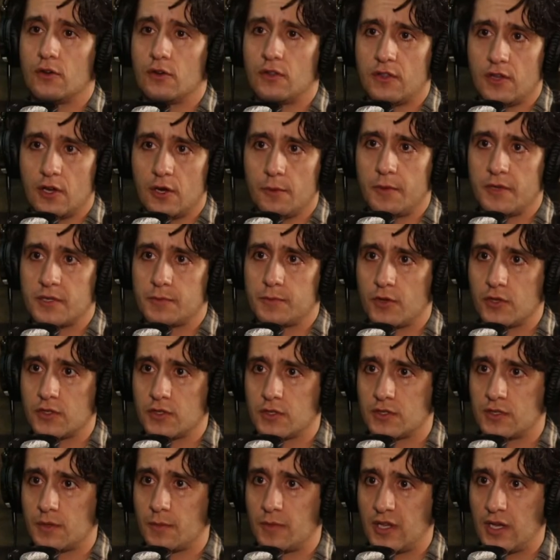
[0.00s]
your therapist, but
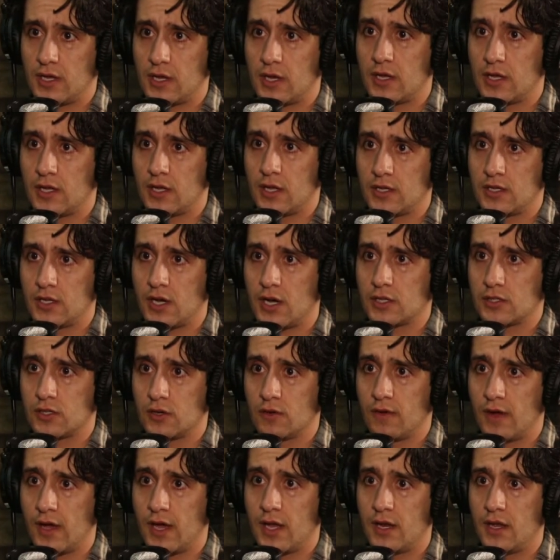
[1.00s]
also somebody, a
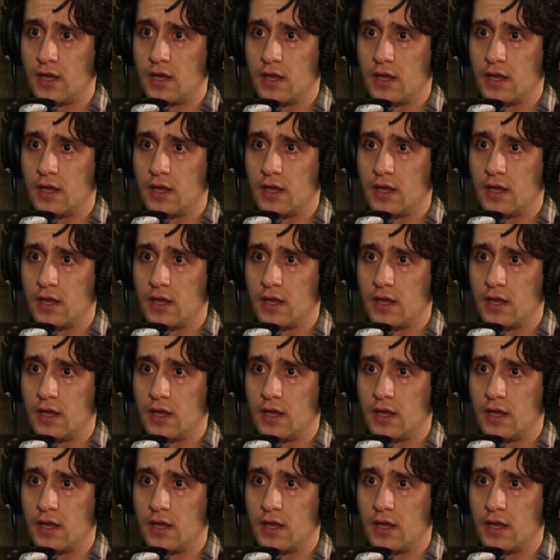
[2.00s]
doctor, right?